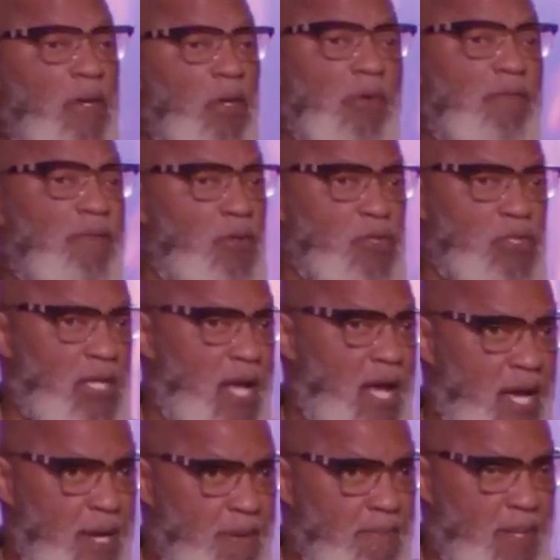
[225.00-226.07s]
very first
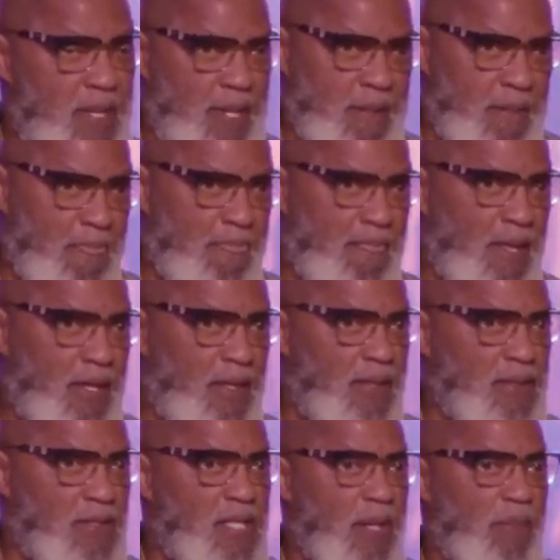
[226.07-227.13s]
time,
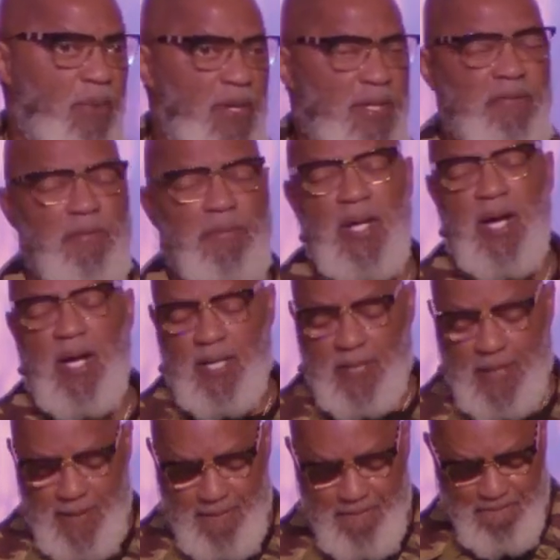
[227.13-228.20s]
separated from
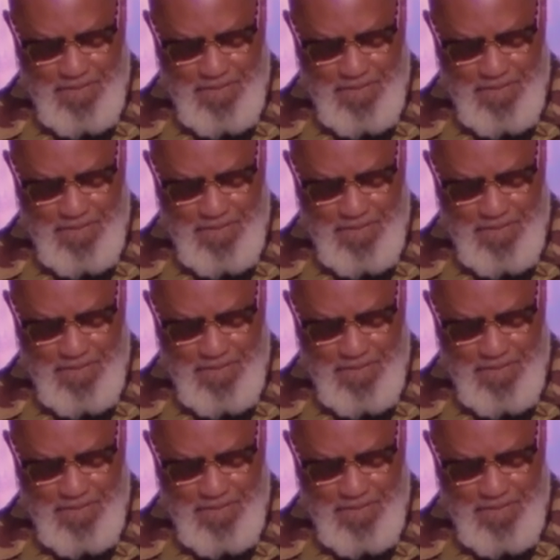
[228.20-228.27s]
God.